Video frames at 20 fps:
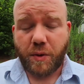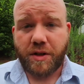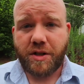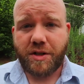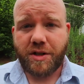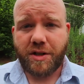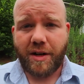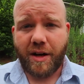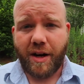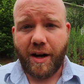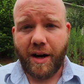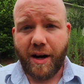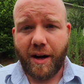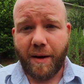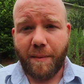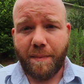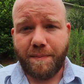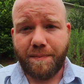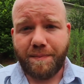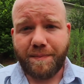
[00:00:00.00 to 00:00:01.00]
which
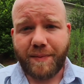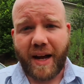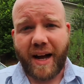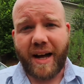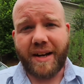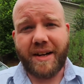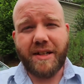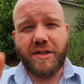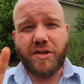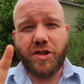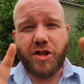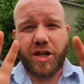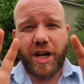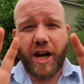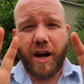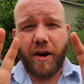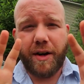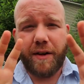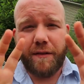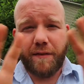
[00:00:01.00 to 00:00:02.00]
I didn't
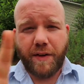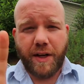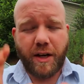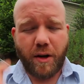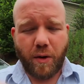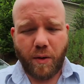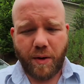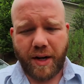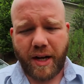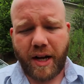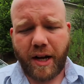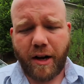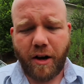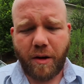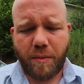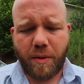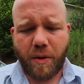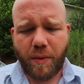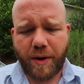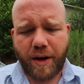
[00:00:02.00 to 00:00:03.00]
share in a video on
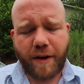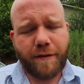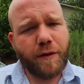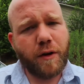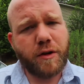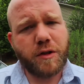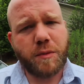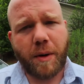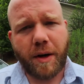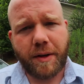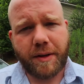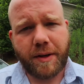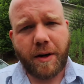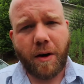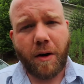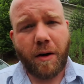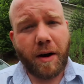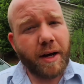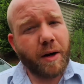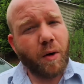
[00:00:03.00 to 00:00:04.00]
here, but when I first bought the
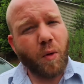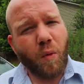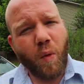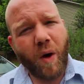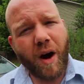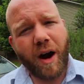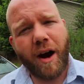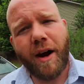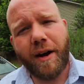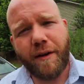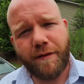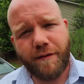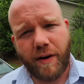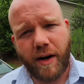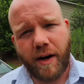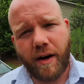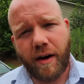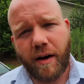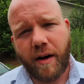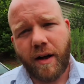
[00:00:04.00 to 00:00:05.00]
car, I had a wiring
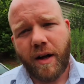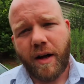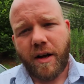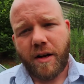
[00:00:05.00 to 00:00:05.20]
fire.